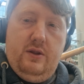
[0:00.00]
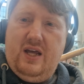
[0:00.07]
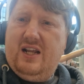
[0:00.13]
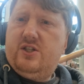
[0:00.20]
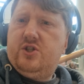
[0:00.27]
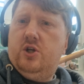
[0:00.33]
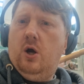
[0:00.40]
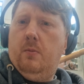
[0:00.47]

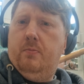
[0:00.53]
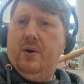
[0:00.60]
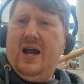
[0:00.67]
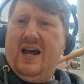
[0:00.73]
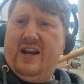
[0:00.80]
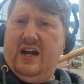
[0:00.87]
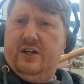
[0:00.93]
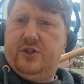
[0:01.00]
That's not
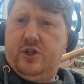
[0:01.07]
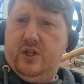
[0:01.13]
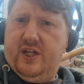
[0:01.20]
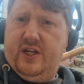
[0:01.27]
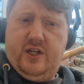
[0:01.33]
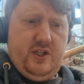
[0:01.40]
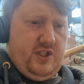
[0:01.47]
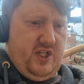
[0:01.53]
bad
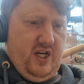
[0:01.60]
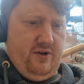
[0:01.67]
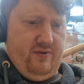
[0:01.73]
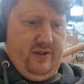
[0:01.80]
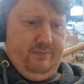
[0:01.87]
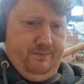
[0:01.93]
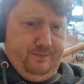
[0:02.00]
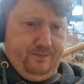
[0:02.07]
actually,
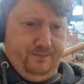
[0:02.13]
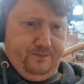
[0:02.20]
considering.